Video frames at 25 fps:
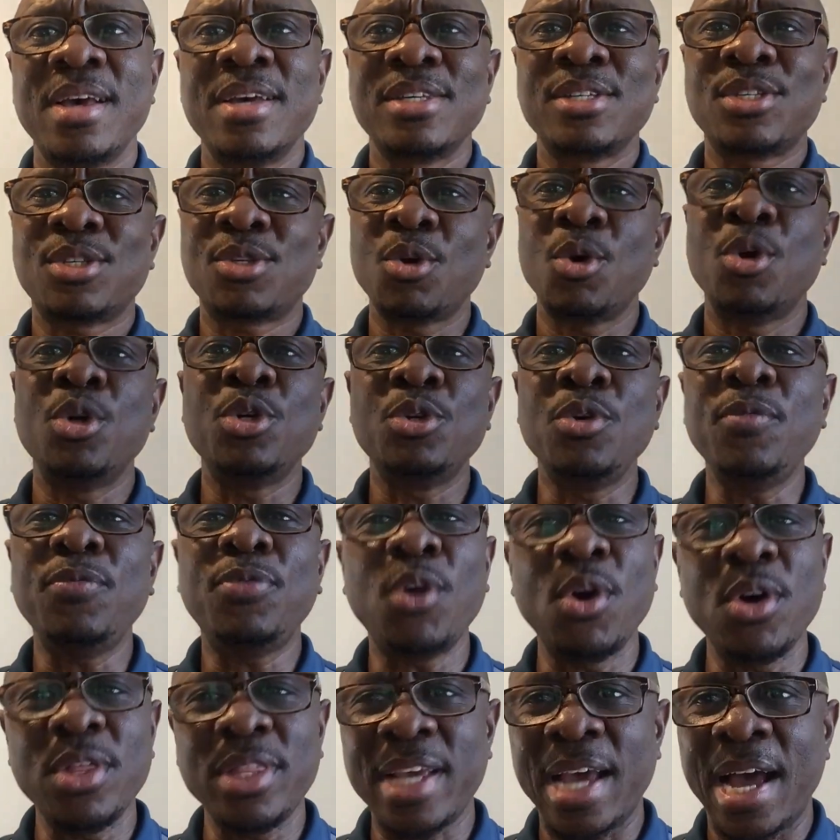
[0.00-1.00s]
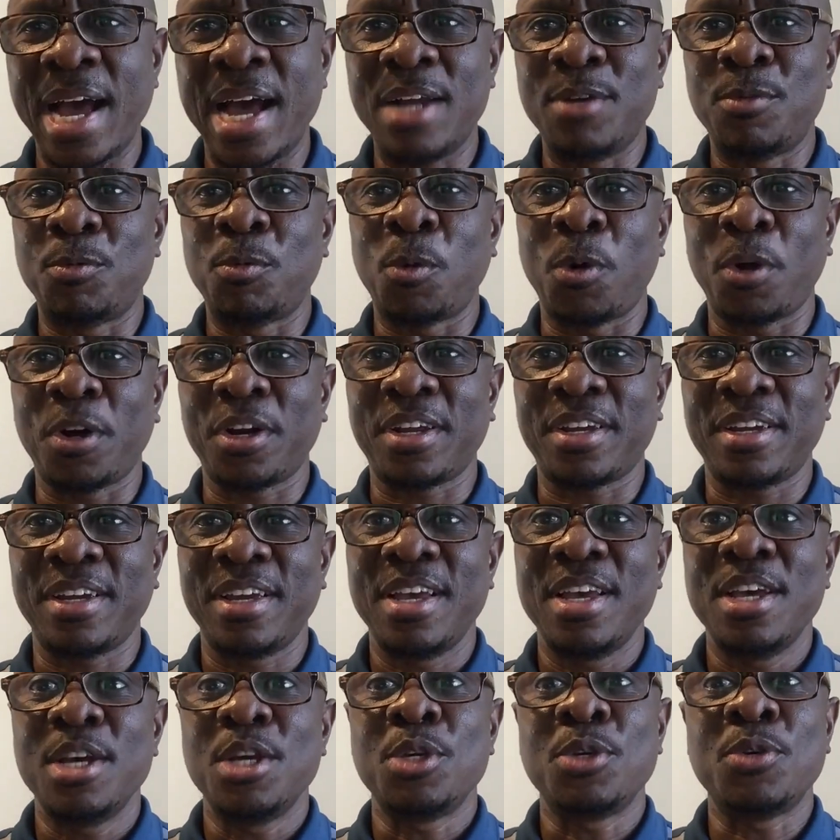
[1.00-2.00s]
So you've done the hard work.
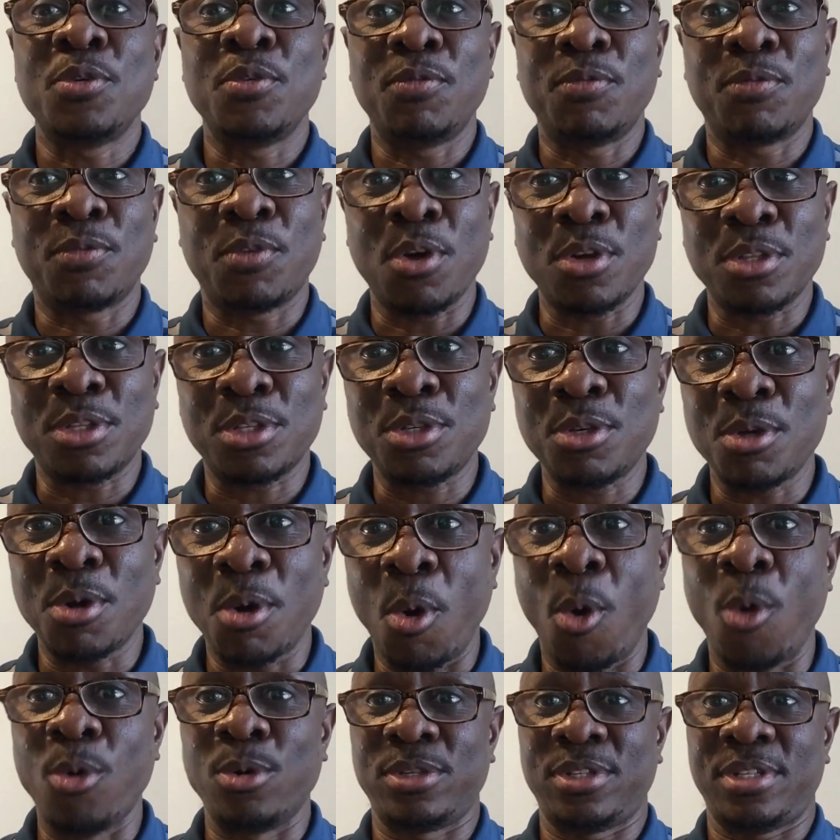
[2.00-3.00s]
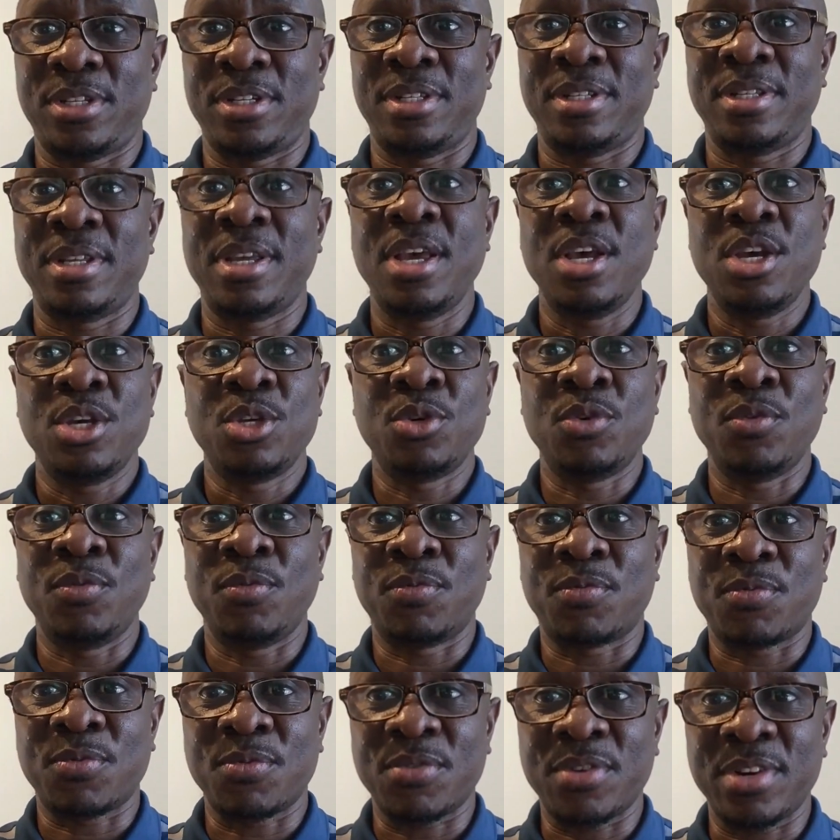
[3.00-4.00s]
You've gotten your hosting.
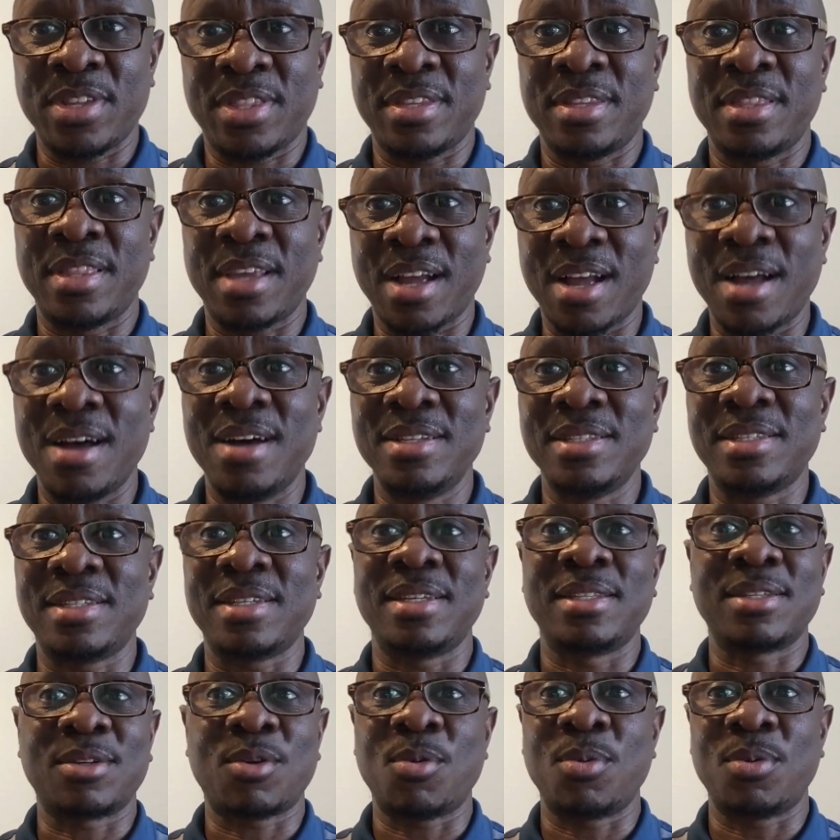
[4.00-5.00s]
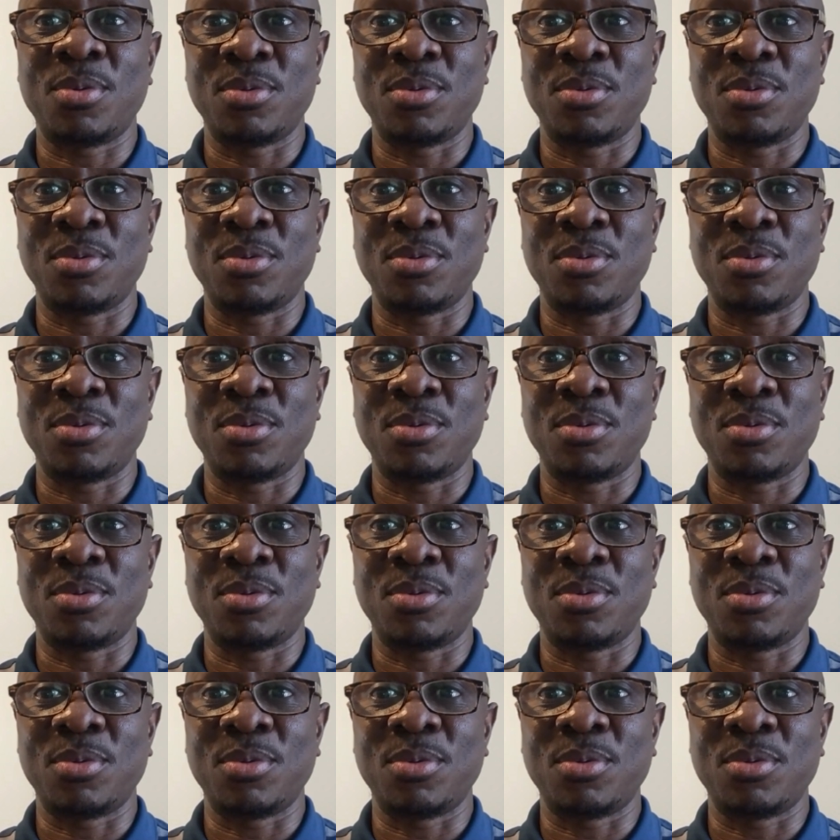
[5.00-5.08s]
You've written the content.